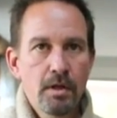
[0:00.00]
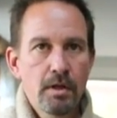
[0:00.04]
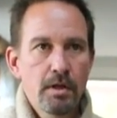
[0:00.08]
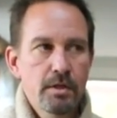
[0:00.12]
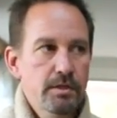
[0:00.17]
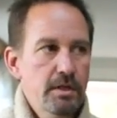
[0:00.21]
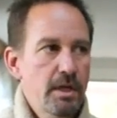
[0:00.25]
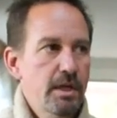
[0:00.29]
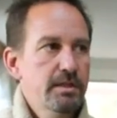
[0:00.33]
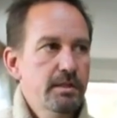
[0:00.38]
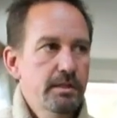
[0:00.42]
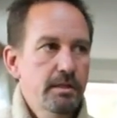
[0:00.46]

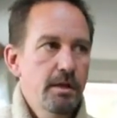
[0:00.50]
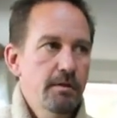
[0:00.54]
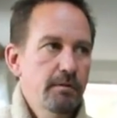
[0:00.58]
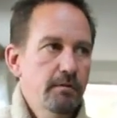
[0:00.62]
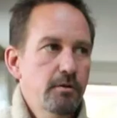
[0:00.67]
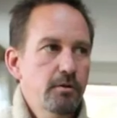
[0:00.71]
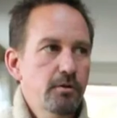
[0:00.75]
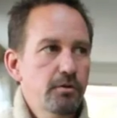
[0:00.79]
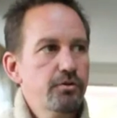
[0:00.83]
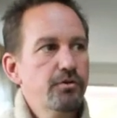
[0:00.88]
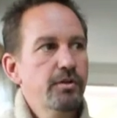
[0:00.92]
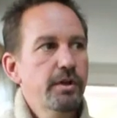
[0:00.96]
So that's another
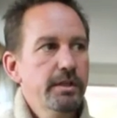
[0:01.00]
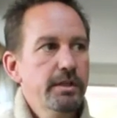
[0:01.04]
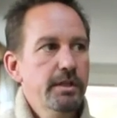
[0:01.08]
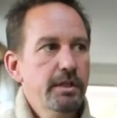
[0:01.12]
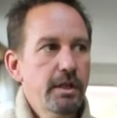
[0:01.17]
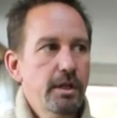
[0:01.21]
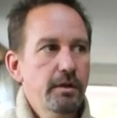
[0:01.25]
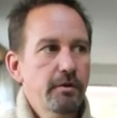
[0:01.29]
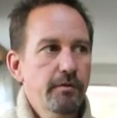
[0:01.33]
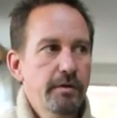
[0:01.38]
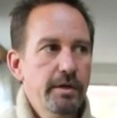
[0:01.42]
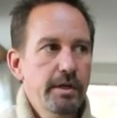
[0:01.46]
little trick to
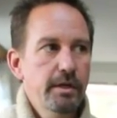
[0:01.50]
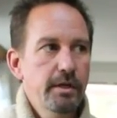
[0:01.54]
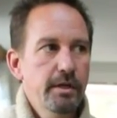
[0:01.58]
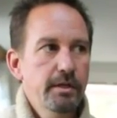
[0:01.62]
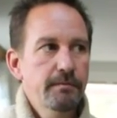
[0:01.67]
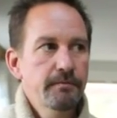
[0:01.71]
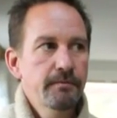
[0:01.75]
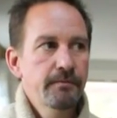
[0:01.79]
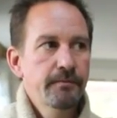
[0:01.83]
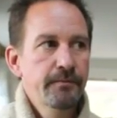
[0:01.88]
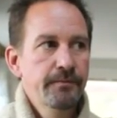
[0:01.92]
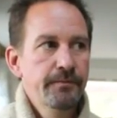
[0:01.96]
get green
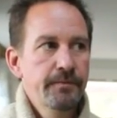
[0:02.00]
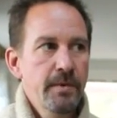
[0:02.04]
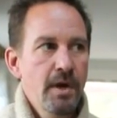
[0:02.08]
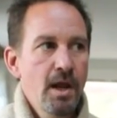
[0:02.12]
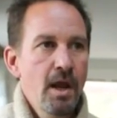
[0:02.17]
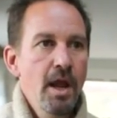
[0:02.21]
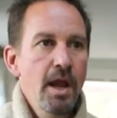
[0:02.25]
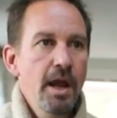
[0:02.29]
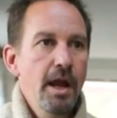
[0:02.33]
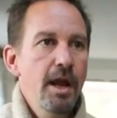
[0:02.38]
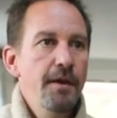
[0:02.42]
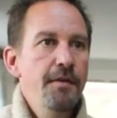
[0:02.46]
in.
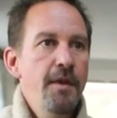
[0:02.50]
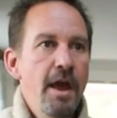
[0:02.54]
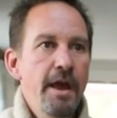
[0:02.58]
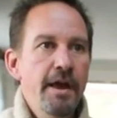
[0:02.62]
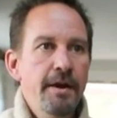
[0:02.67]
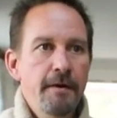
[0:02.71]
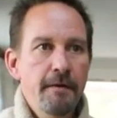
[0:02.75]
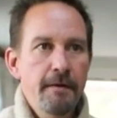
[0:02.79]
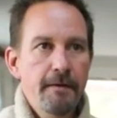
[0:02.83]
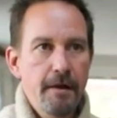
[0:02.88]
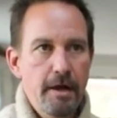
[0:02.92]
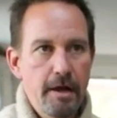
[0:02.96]
And
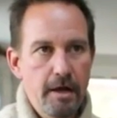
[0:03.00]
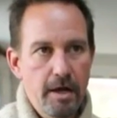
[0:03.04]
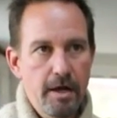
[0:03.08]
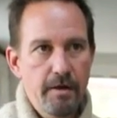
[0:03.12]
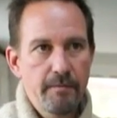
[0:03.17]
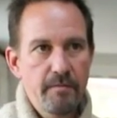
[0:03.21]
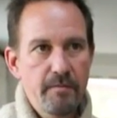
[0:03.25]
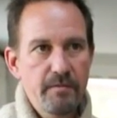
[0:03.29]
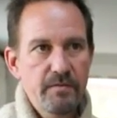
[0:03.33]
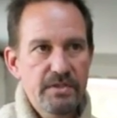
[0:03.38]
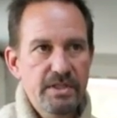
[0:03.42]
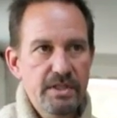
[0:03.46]

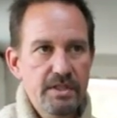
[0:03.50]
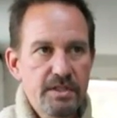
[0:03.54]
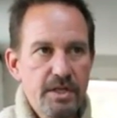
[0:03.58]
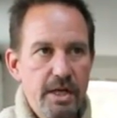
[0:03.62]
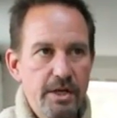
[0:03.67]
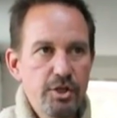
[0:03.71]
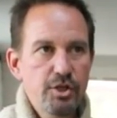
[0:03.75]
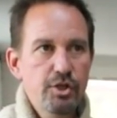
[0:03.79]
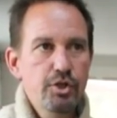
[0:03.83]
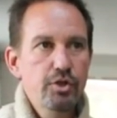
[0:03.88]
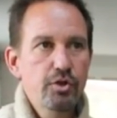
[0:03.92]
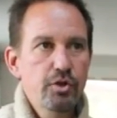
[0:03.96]
then since
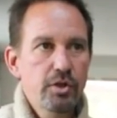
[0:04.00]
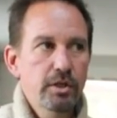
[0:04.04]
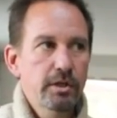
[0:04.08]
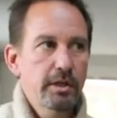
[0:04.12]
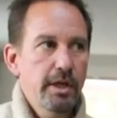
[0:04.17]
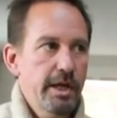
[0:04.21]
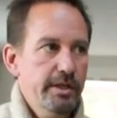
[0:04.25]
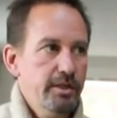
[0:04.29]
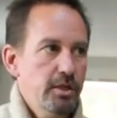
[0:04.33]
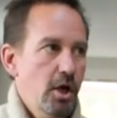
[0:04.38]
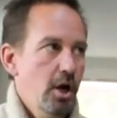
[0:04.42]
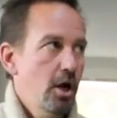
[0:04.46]
I do
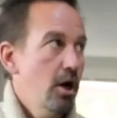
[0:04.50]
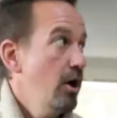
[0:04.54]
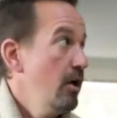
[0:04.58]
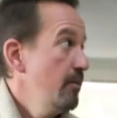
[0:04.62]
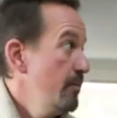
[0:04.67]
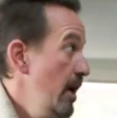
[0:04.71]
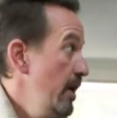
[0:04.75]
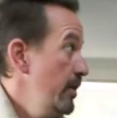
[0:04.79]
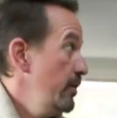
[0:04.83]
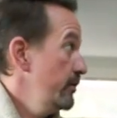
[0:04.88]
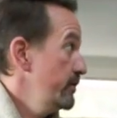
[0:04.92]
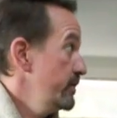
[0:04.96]
collect all
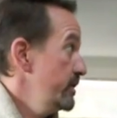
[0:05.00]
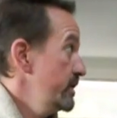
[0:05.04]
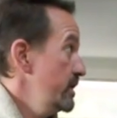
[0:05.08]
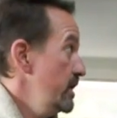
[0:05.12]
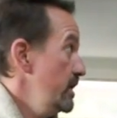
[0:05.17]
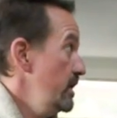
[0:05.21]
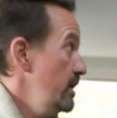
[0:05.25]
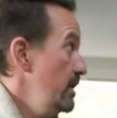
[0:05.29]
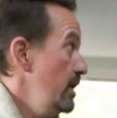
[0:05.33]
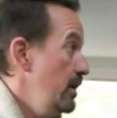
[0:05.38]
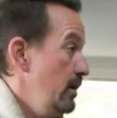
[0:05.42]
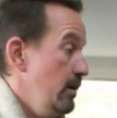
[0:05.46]
my own
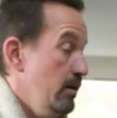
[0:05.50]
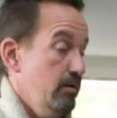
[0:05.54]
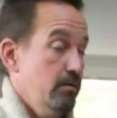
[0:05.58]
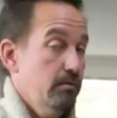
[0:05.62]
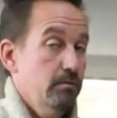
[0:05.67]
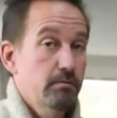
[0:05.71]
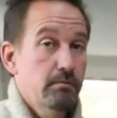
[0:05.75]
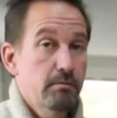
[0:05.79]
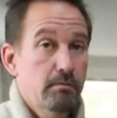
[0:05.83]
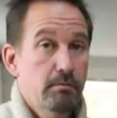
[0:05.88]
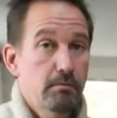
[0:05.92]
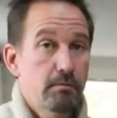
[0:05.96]
seed here,
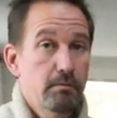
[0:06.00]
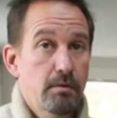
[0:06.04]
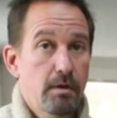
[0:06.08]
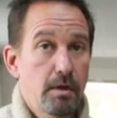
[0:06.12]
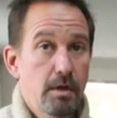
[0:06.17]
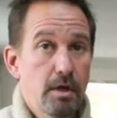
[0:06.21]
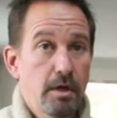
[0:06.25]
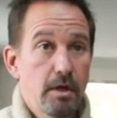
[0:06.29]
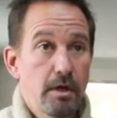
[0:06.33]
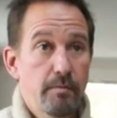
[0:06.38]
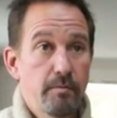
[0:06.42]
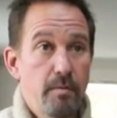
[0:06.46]

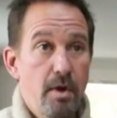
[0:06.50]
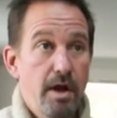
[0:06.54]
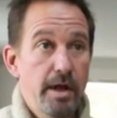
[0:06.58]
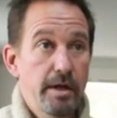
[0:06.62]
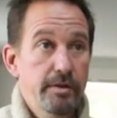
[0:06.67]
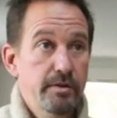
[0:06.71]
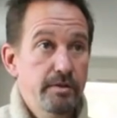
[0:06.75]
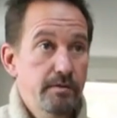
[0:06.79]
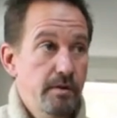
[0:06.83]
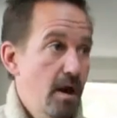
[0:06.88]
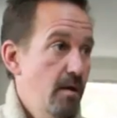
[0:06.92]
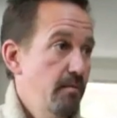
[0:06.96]

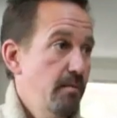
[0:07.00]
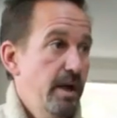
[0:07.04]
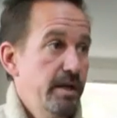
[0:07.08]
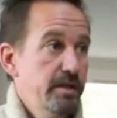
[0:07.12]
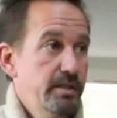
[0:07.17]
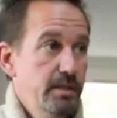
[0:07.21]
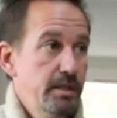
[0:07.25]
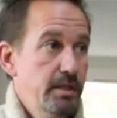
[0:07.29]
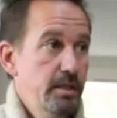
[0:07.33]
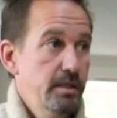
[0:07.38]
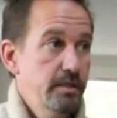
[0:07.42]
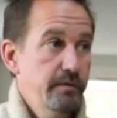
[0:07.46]
I do not buy
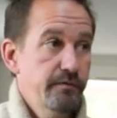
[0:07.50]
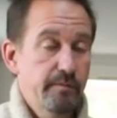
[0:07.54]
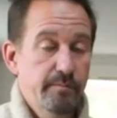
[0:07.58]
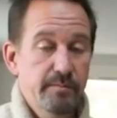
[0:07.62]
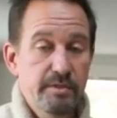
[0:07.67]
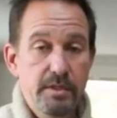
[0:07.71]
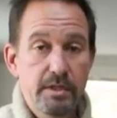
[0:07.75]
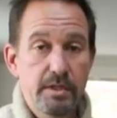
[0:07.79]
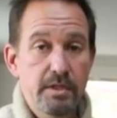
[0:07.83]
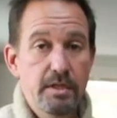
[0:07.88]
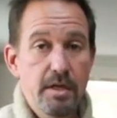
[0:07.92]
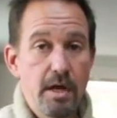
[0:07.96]
seeds from
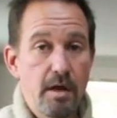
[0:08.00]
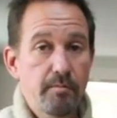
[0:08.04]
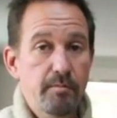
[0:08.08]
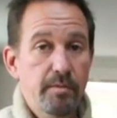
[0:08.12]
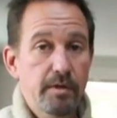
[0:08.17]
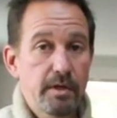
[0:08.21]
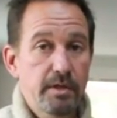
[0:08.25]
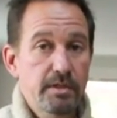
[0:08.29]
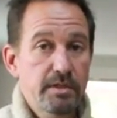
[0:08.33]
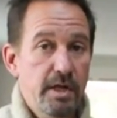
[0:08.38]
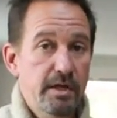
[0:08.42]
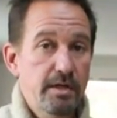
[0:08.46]
seed
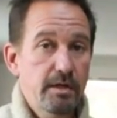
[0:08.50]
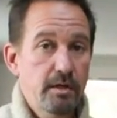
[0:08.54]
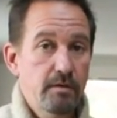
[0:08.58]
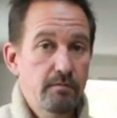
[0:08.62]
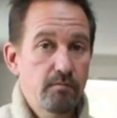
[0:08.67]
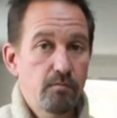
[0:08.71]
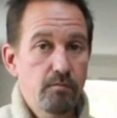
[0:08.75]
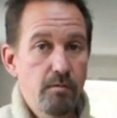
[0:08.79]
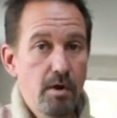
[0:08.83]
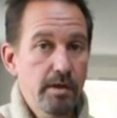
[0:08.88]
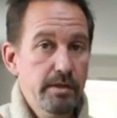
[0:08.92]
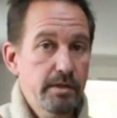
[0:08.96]
companies. I
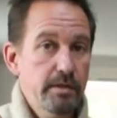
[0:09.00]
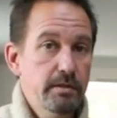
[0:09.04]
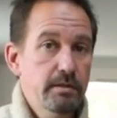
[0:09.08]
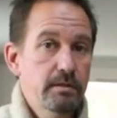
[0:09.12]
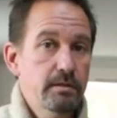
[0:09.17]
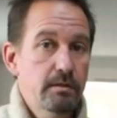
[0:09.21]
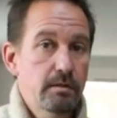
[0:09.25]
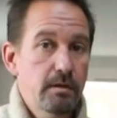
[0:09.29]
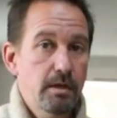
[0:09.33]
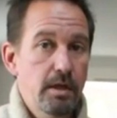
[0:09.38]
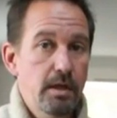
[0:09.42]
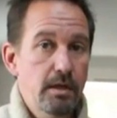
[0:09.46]
did
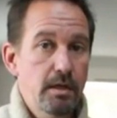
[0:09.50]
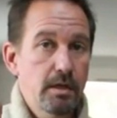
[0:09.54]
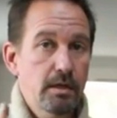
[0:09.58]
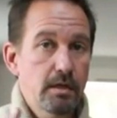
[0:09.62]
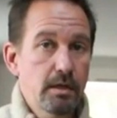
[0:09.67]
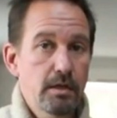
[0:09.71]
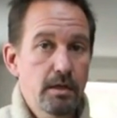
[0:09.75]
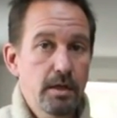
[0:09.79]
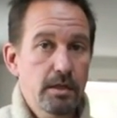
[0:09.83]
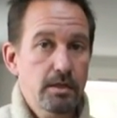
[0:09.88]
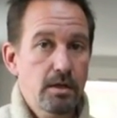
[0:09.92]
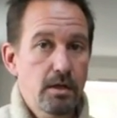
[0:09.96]
once and
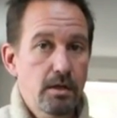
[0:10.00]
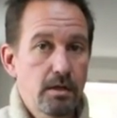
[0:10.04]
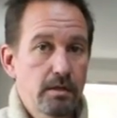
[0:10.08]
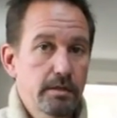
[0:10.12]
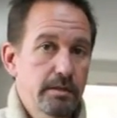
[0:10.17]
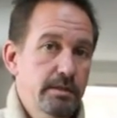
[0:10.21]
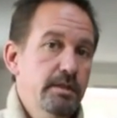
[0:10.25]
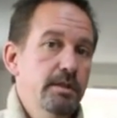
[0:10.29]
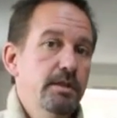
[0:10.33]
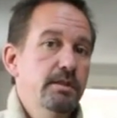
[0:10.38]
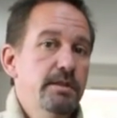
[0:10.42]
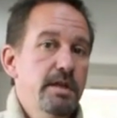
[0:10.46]
then collect all
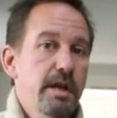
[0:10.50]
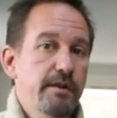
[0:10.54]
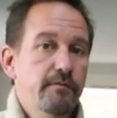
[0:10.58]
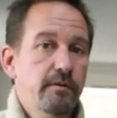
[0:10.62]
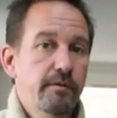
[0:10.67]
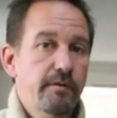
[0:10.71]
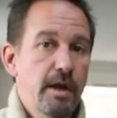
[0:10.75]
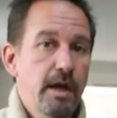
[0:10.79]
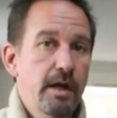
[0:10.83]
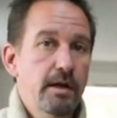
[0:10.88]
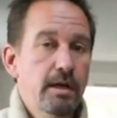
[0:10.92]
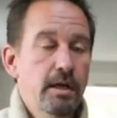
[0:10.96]
the seeds
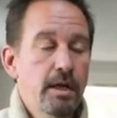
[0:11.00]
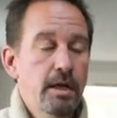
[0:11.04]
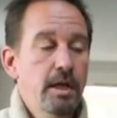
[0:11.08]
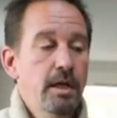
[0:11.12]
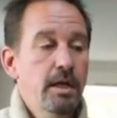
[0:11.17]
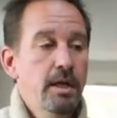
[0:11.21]
after that.